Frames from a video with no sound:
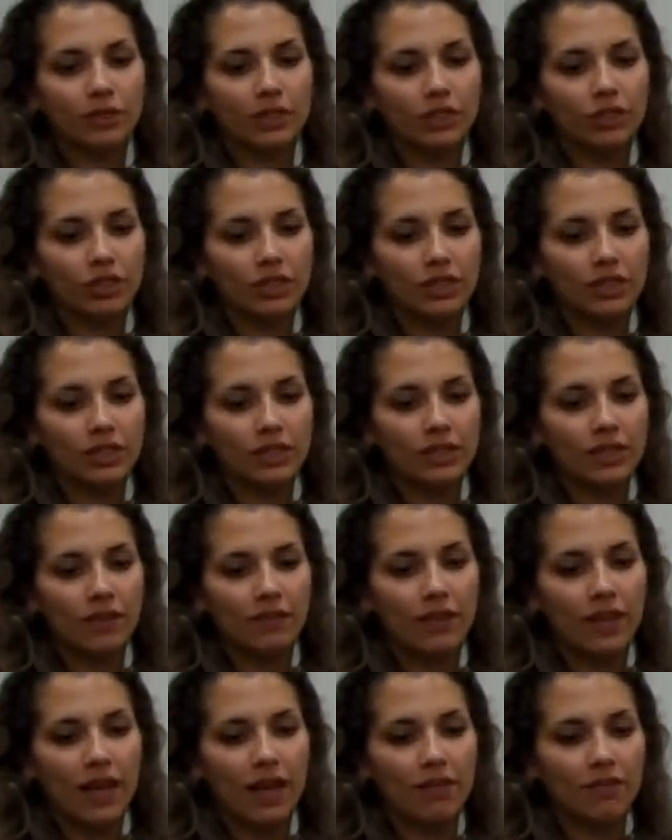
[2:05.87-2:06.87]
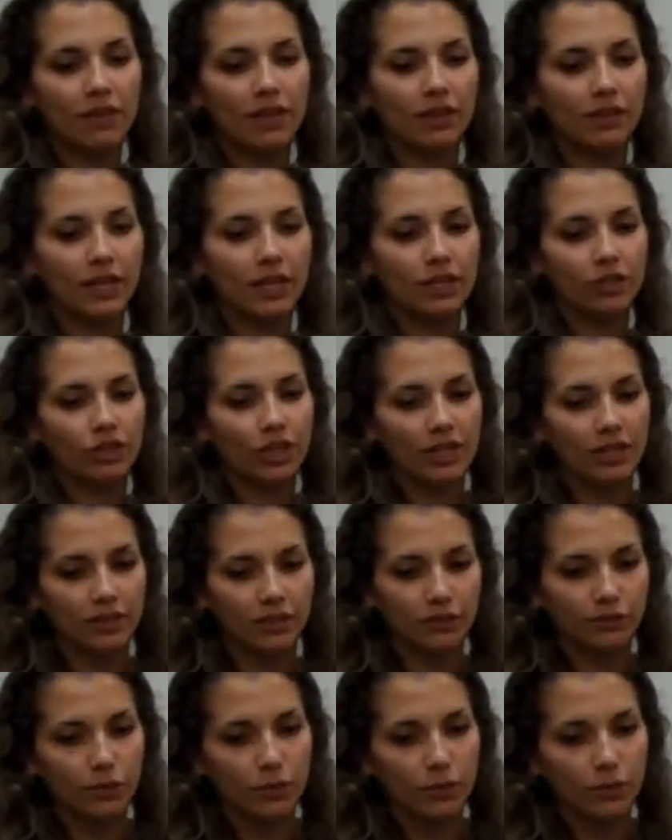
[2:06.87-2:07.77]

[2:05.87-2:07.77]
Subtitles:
regions of the heavy and light chains are